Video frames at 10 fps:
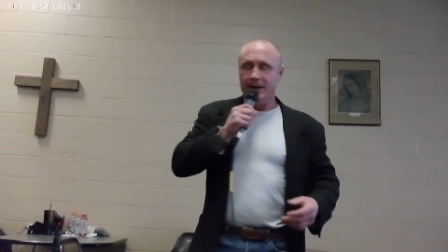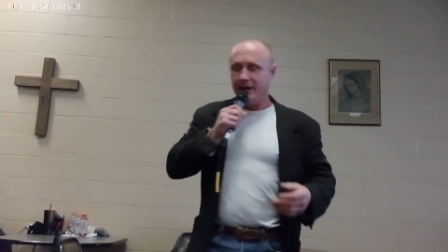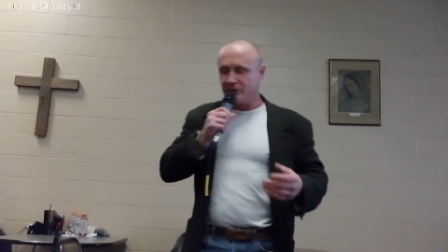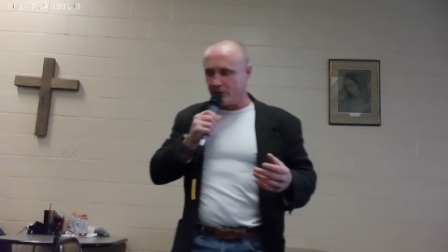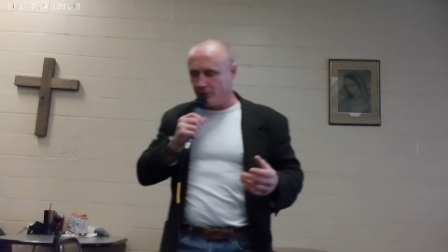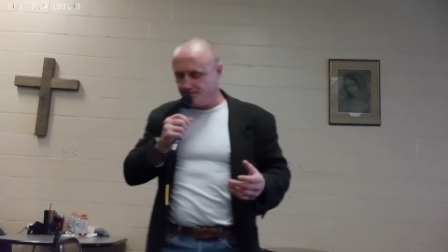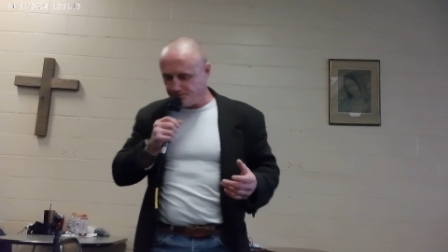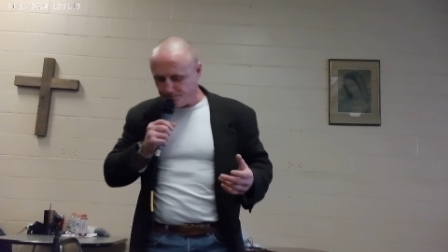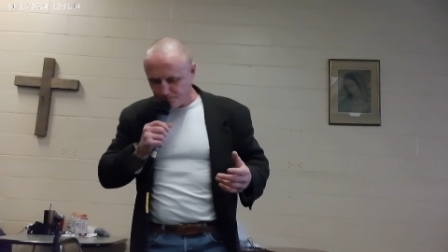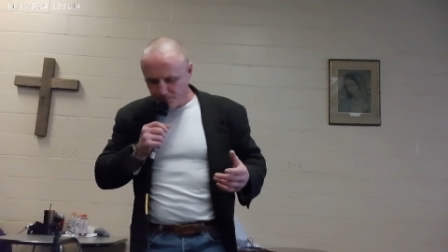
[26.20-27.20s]
And so
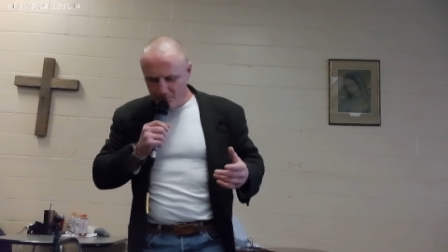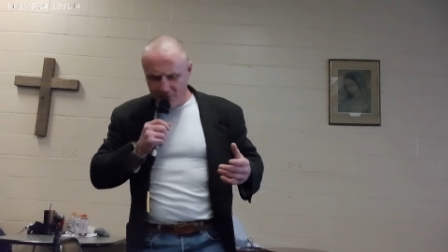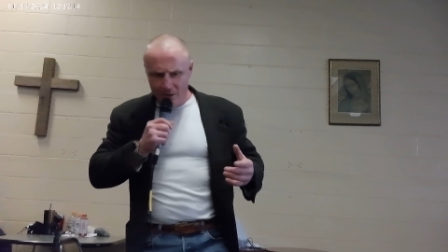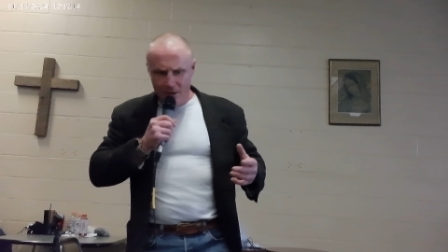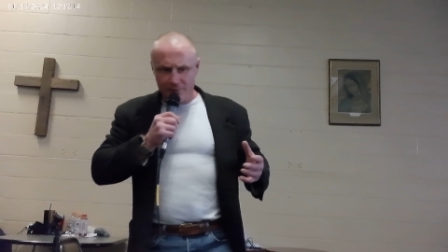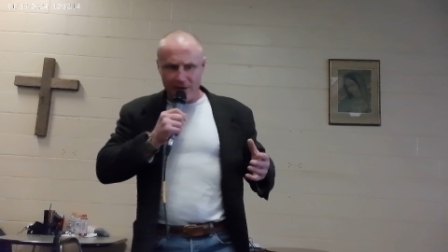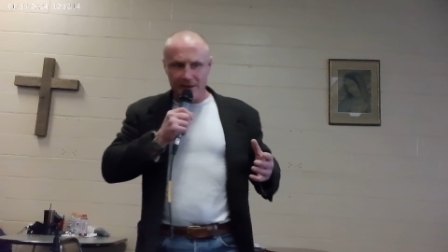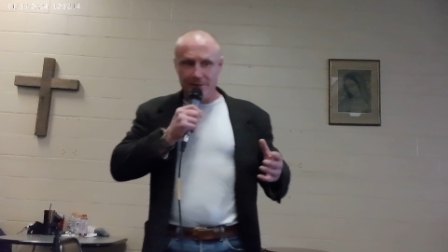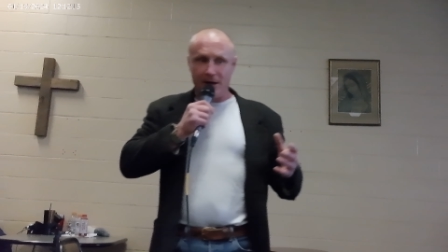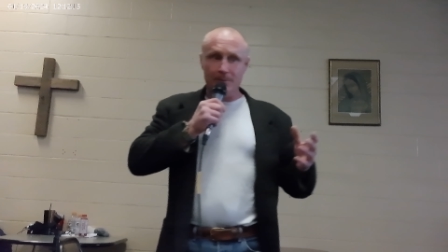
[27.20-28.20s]

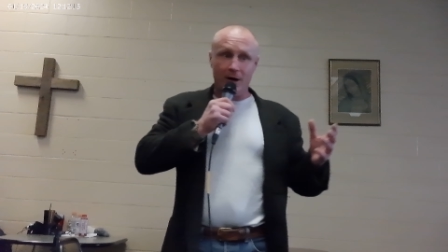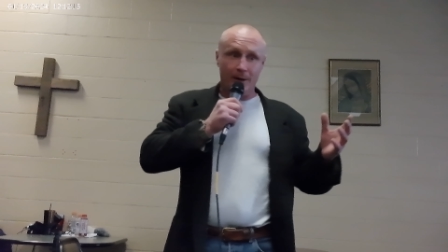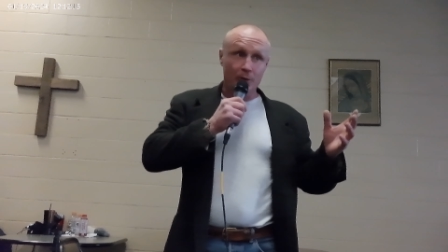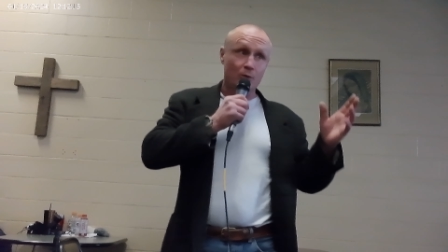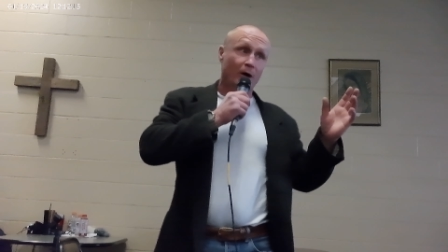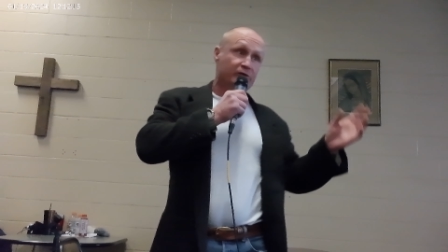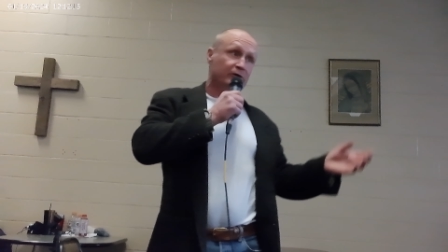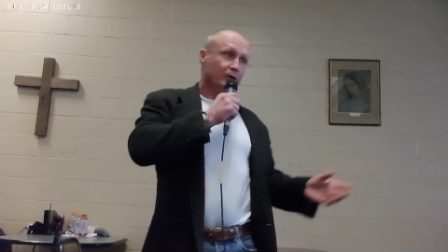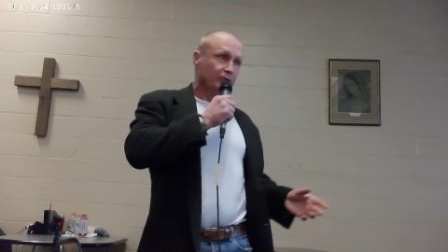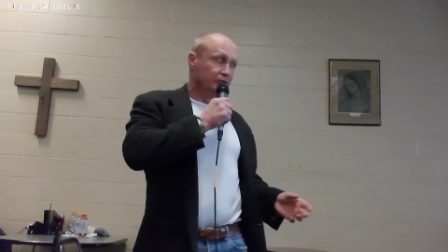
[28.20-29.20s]
Finally, my mom, who
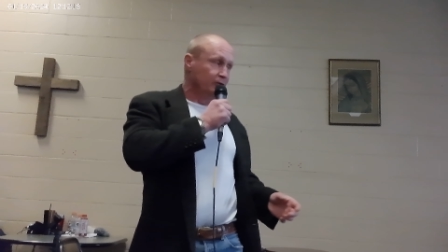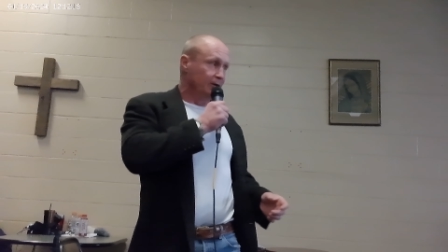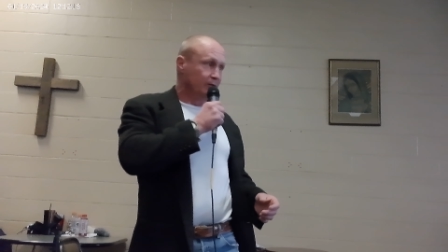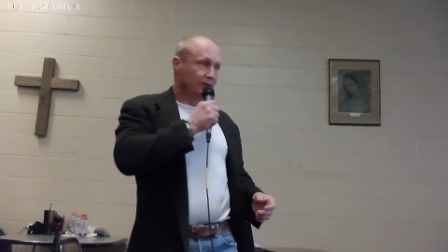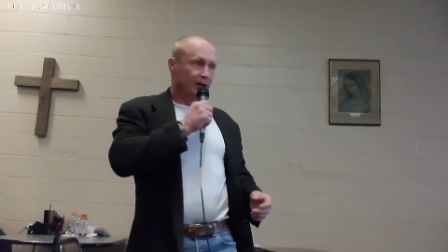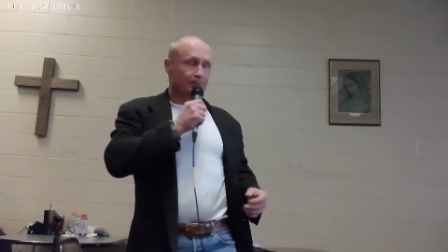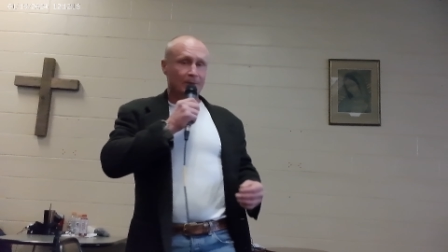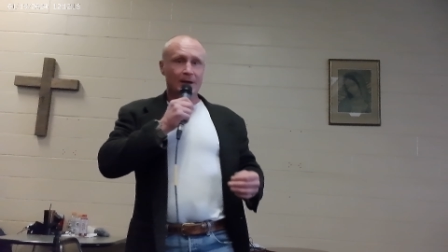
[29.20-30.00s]
wasn't a Christian at the time,